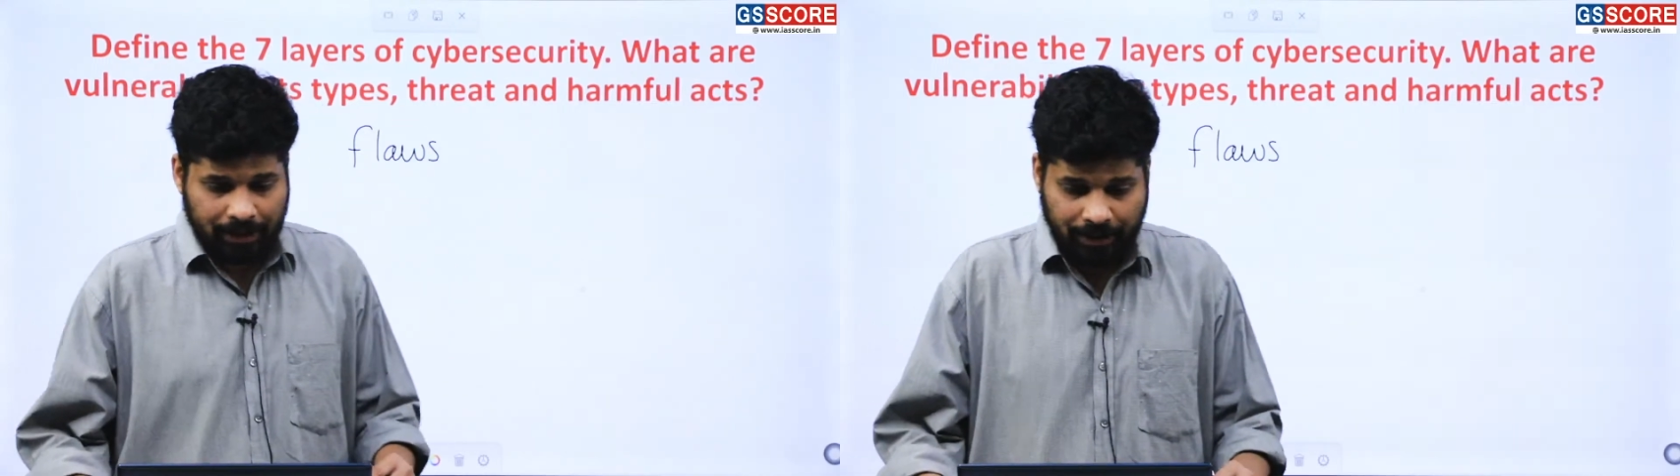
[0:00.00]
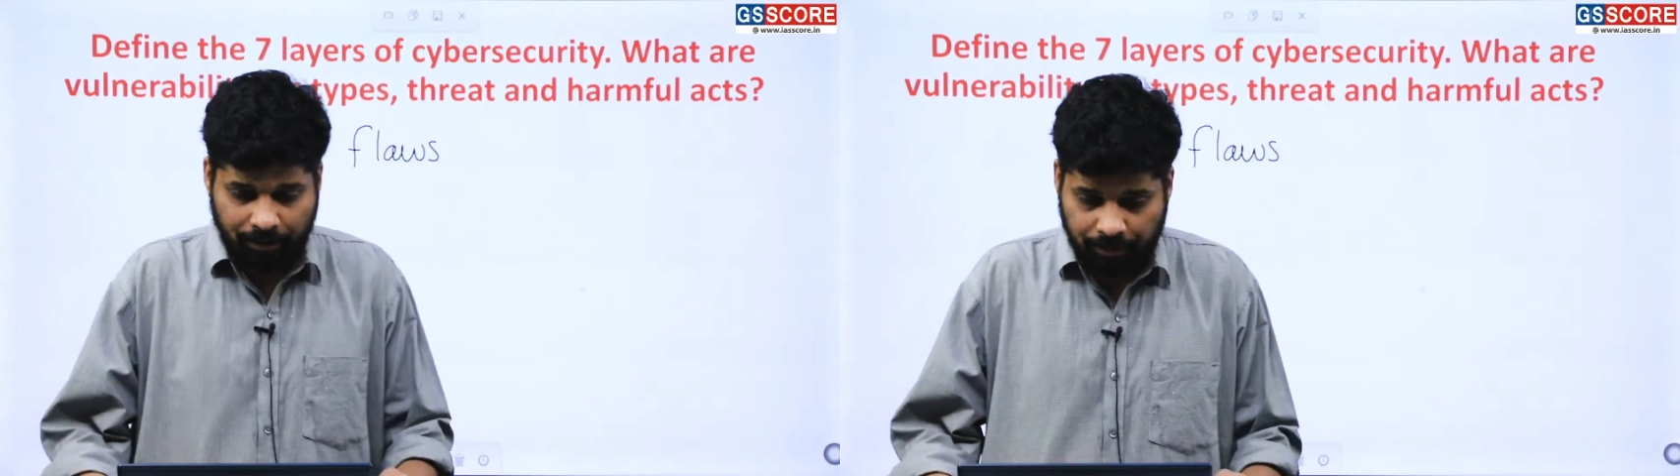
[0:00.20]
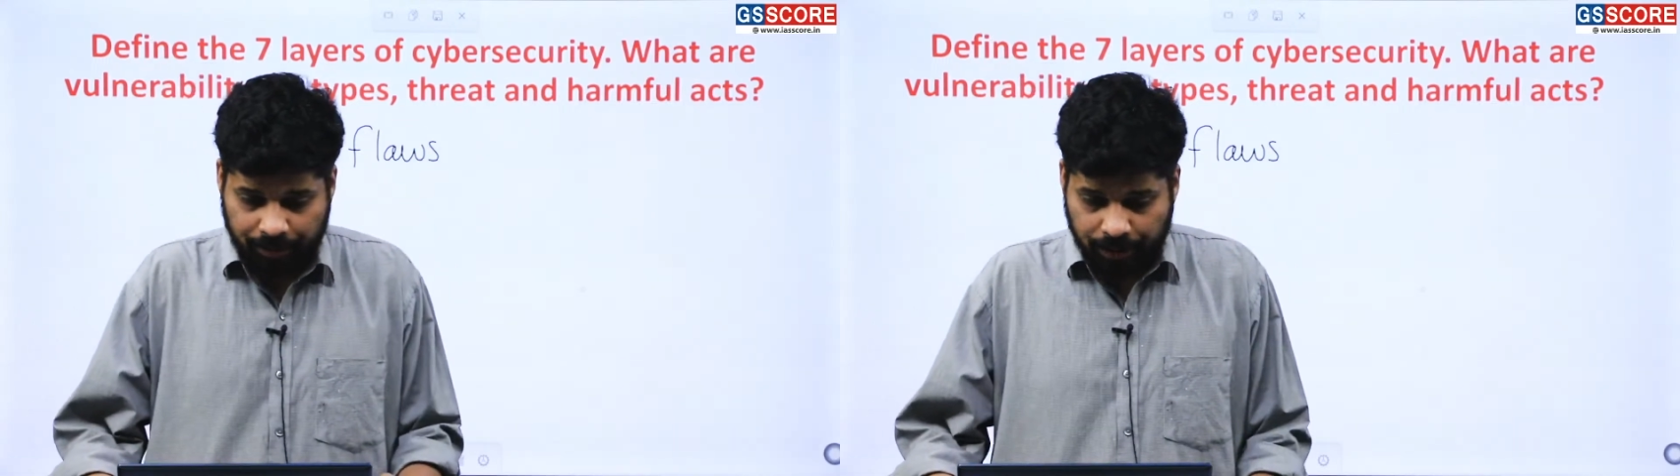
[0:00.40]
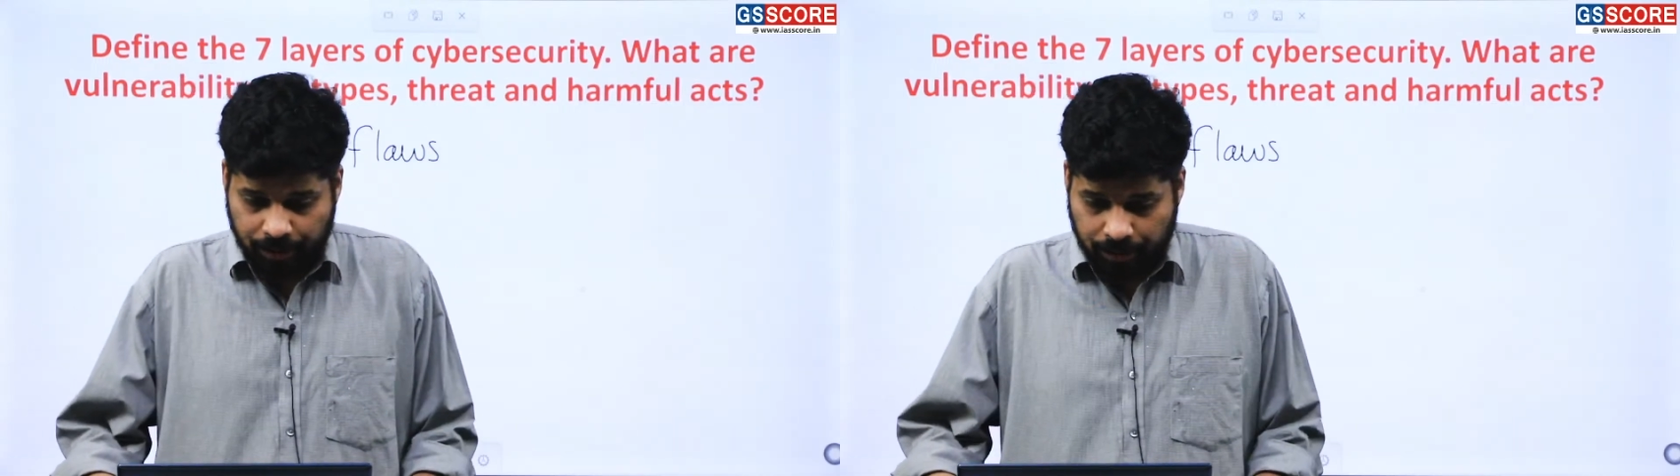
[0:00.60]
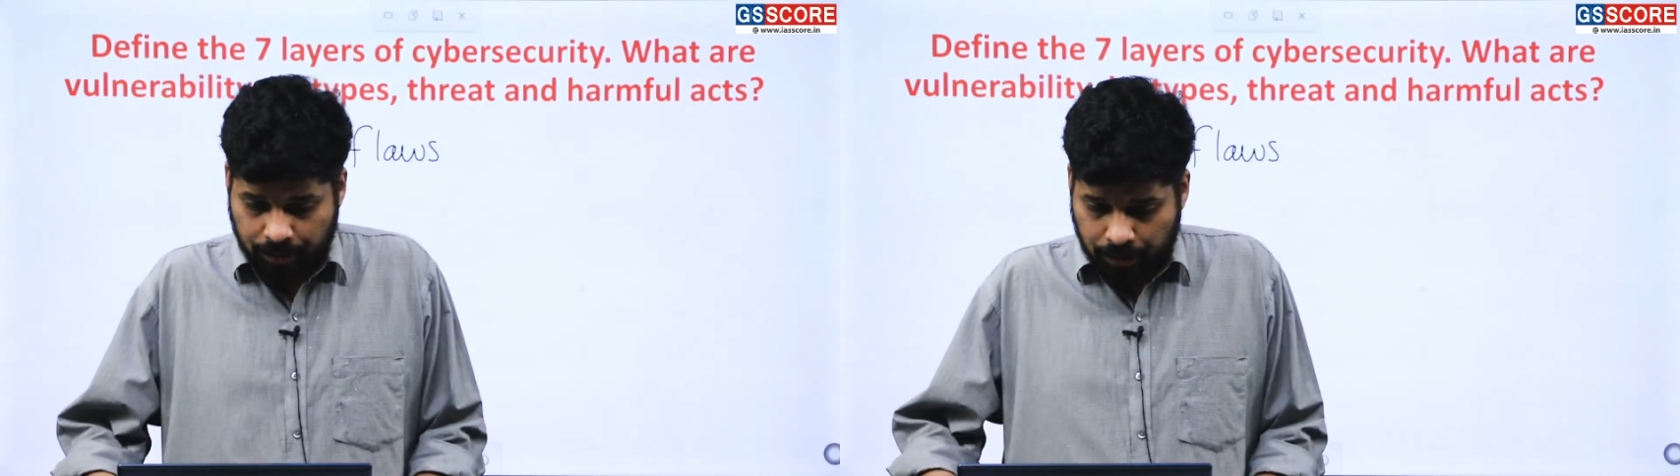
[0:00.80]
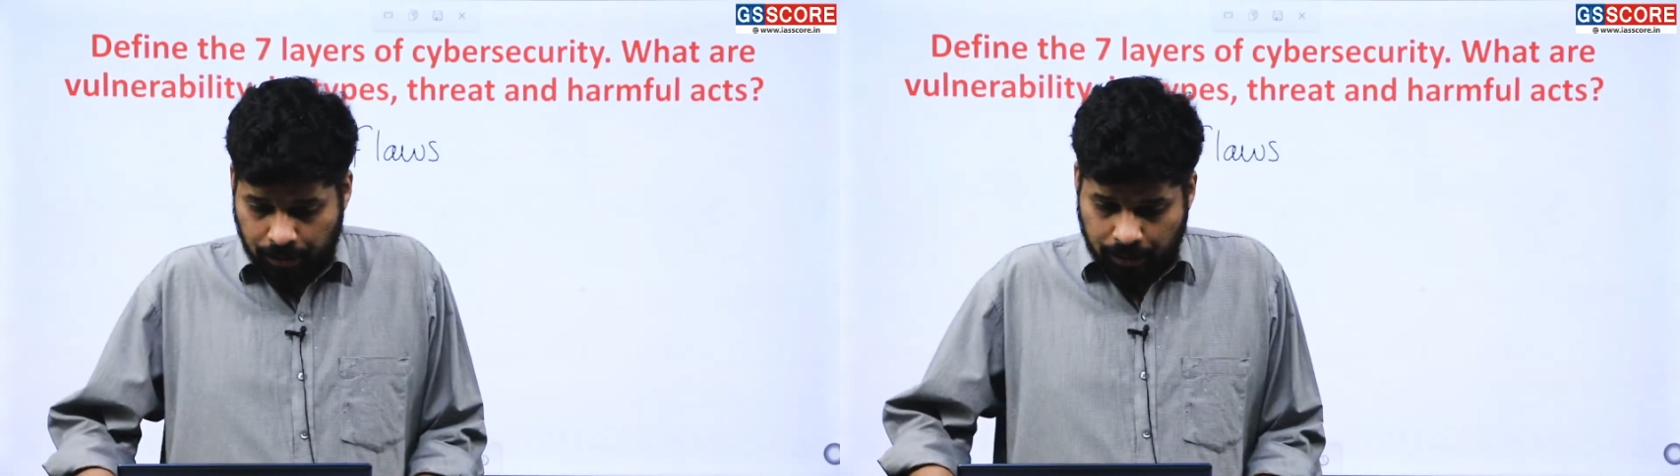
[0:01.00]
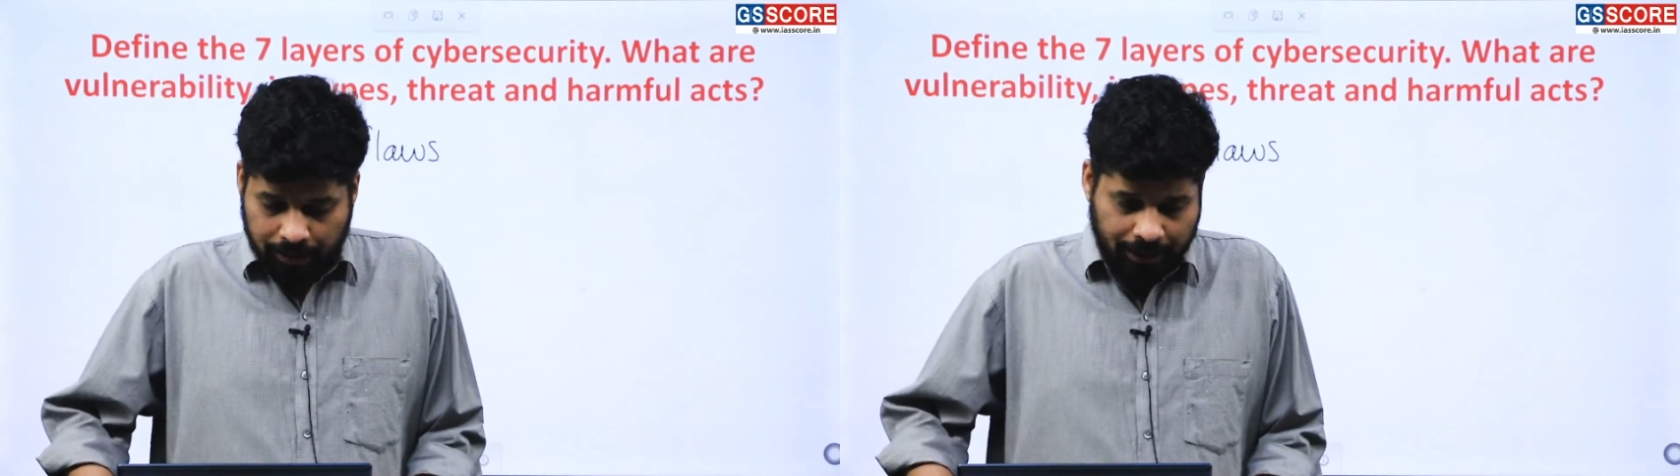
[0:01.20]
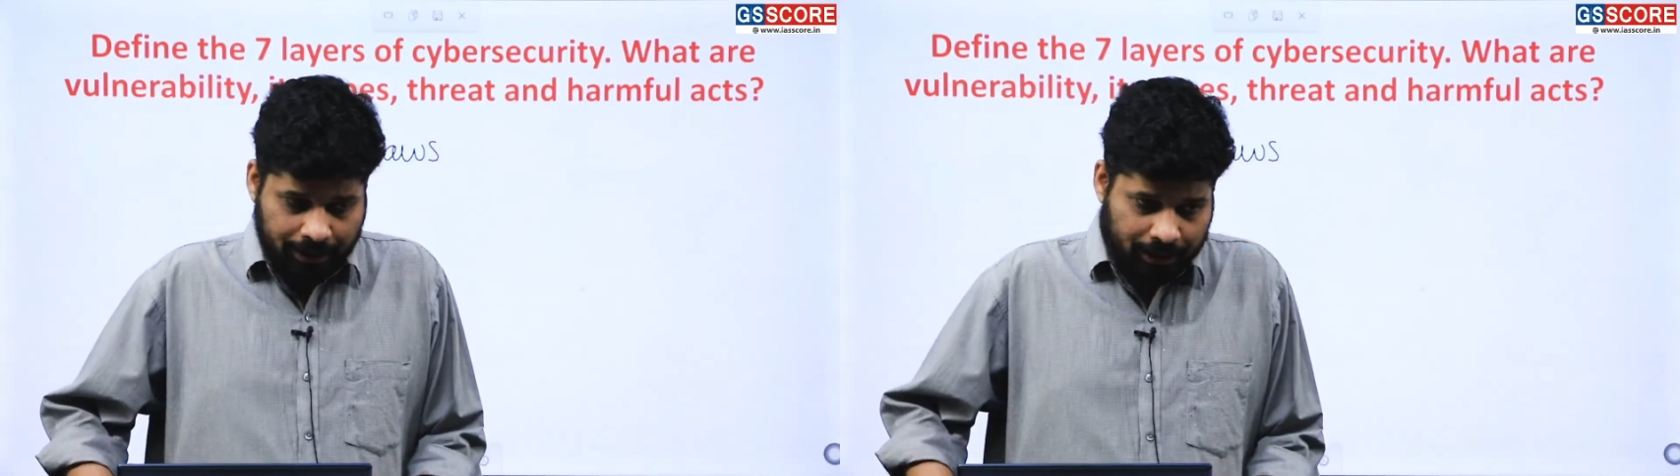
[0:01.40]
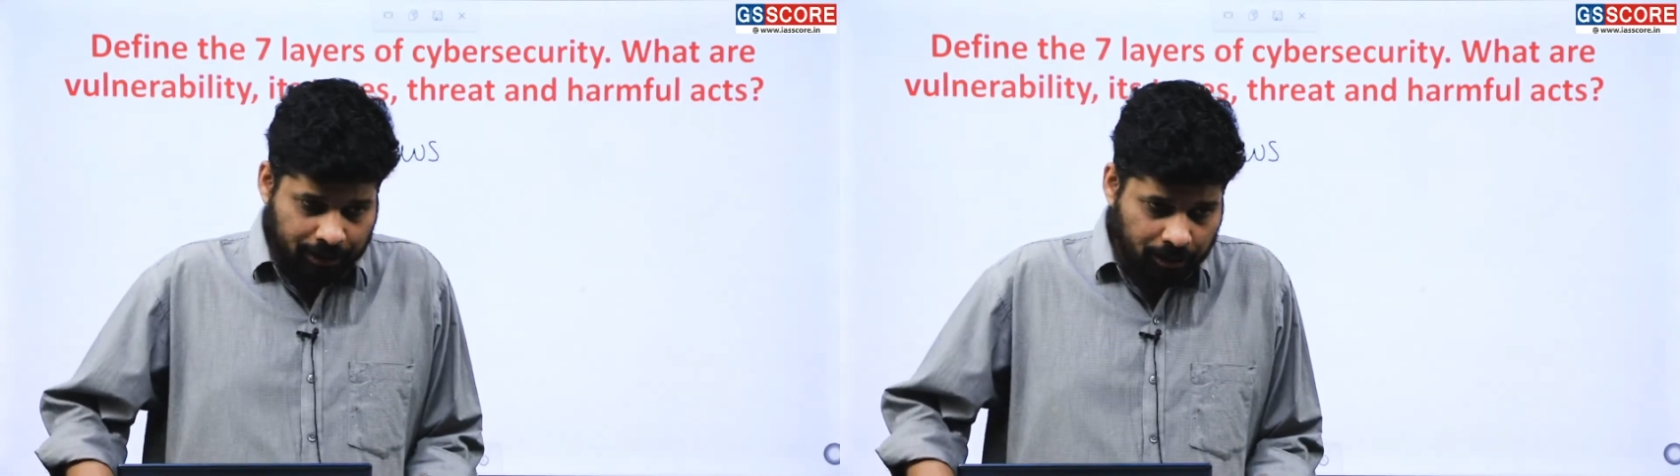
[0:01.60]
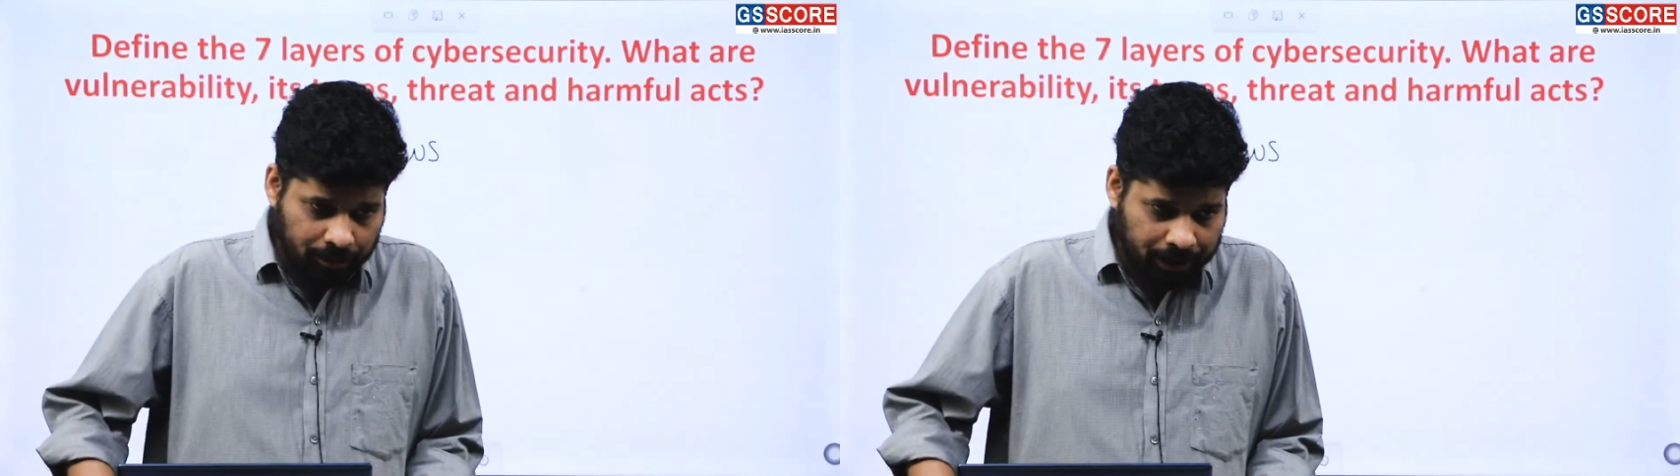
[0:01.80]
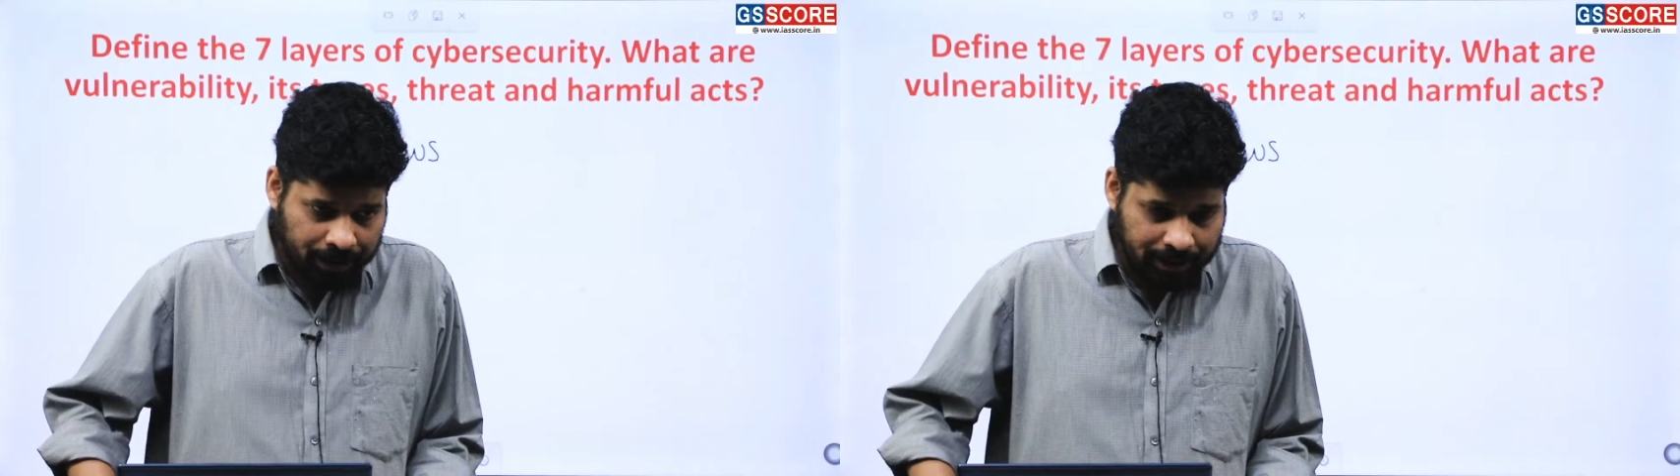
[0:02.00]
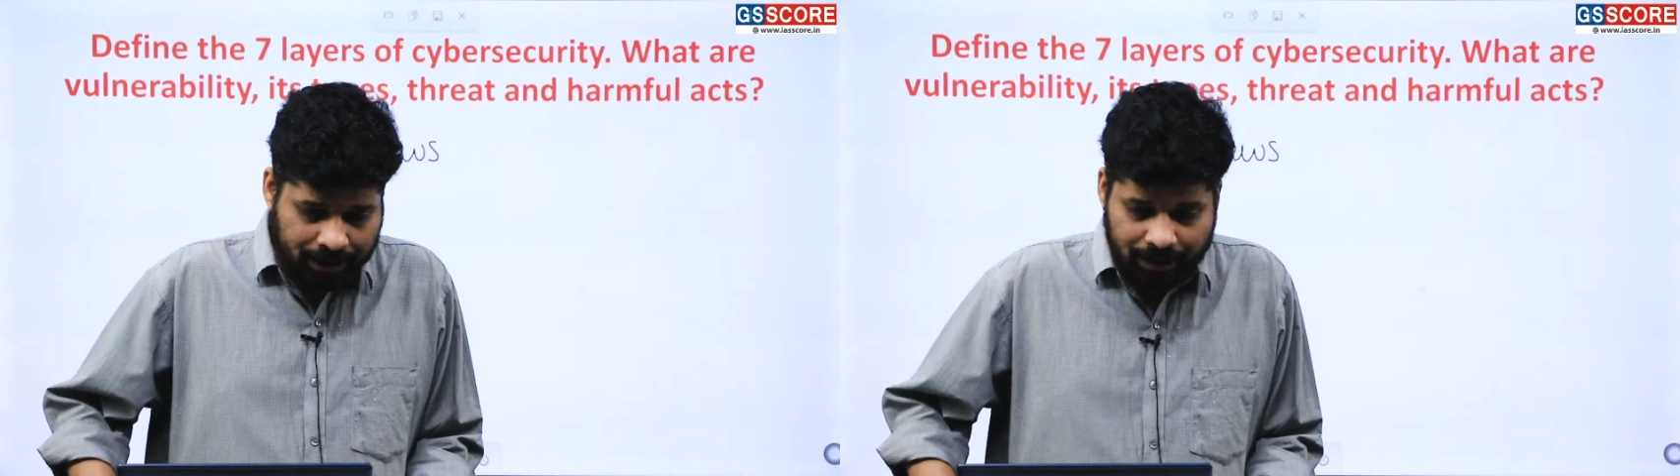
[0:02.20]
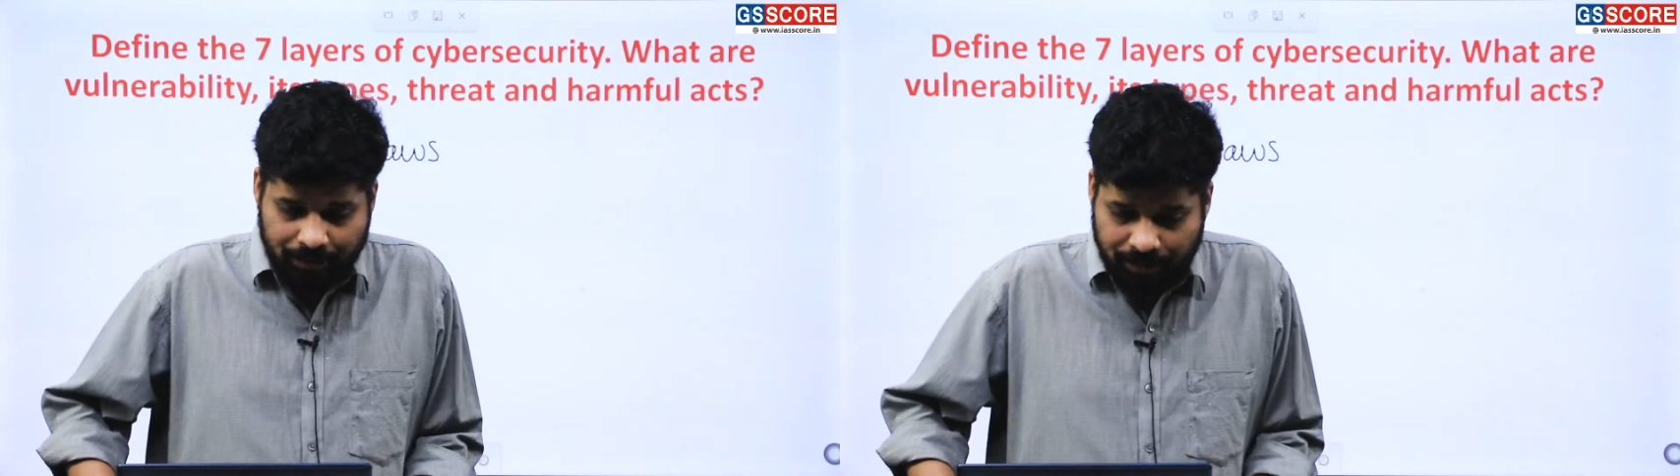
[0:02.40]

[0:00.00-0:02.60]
developed in systems